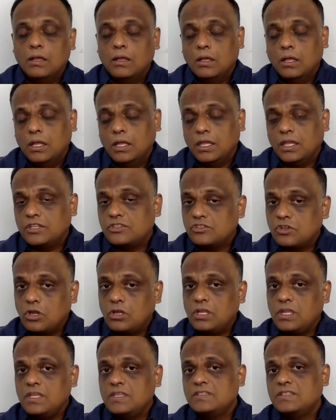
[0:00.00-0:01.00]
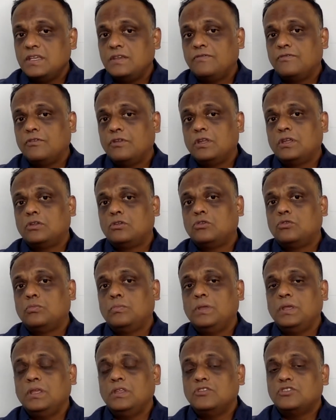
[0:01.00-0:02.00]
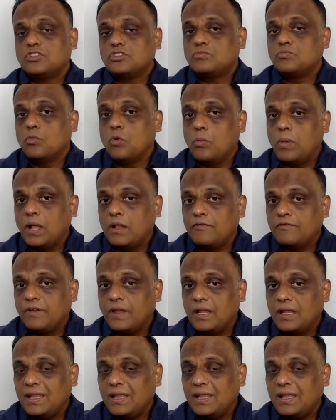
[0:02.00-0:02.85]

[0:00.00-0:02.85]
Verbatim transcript: it's not easy for it to be just mobile friendly.